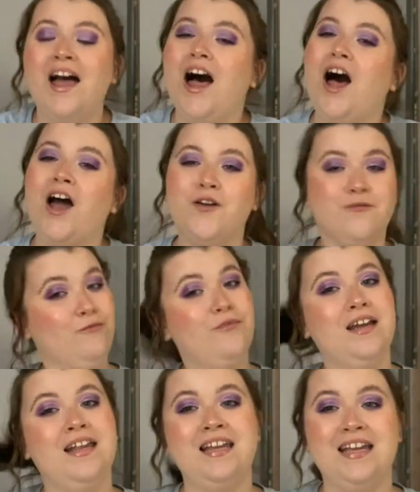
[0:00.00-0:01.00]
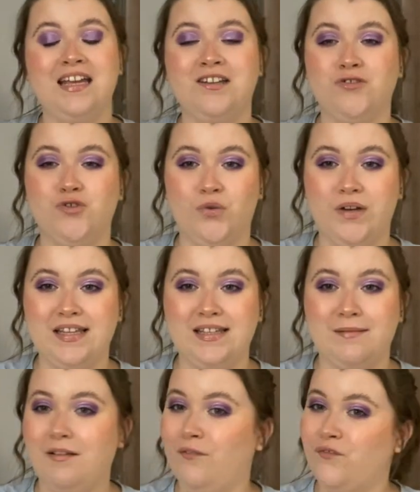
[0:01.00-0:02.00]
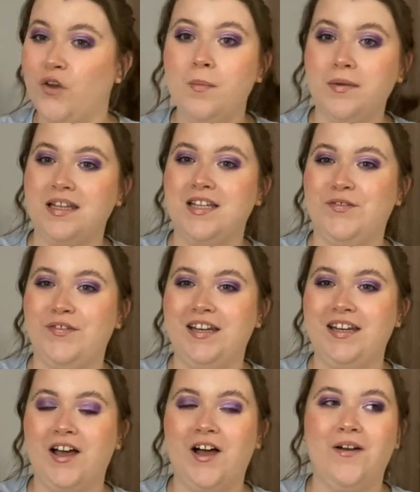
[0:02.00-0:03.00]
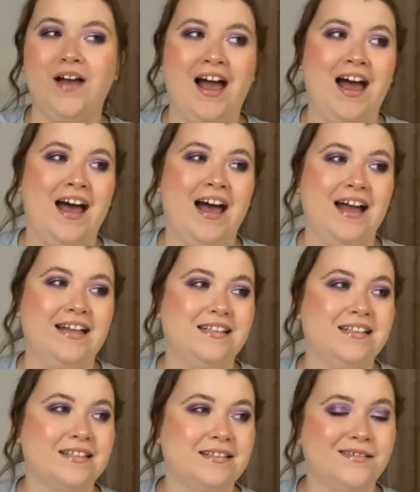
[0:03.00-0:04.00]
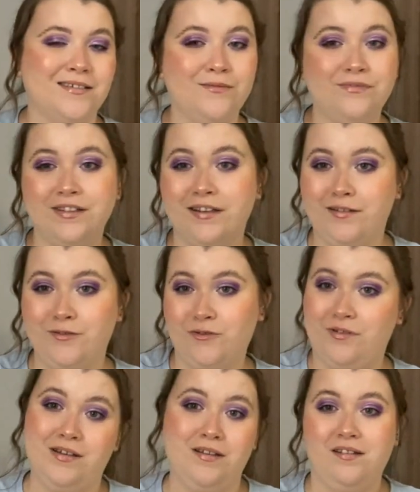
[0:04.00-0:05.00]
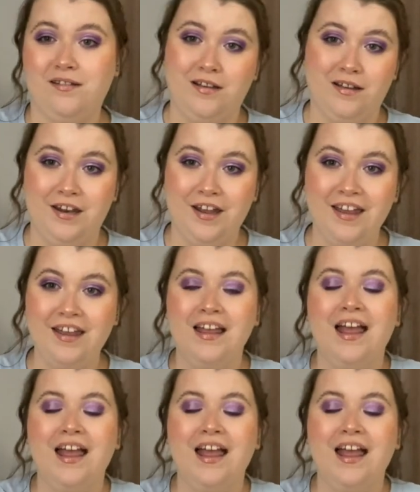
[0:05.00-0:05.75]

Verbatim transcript: I really enjoyed filming this video, and hopefully I enjoy editing in it.